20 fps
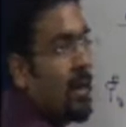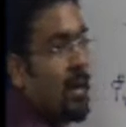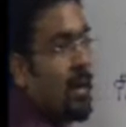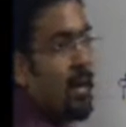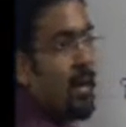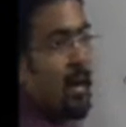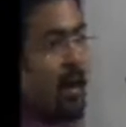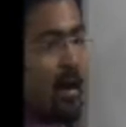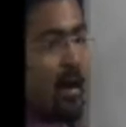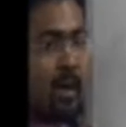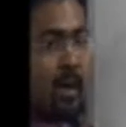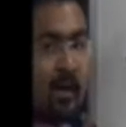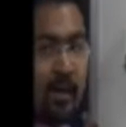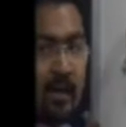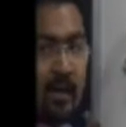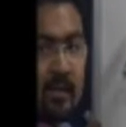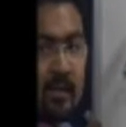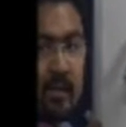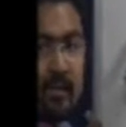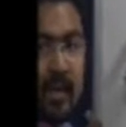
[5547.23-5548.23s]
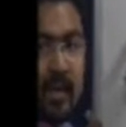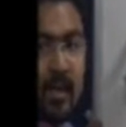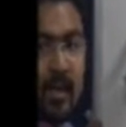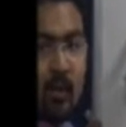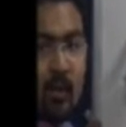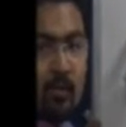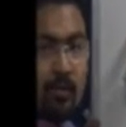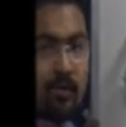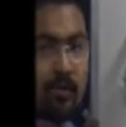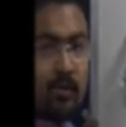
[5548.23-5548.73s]
earlier than that of
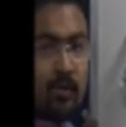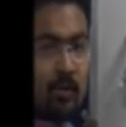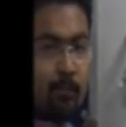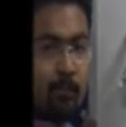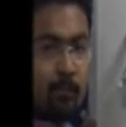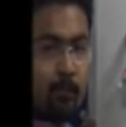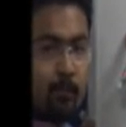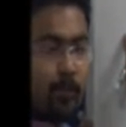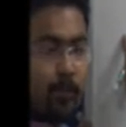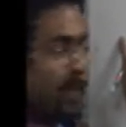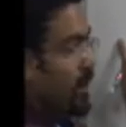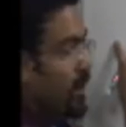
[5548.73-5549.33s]
B.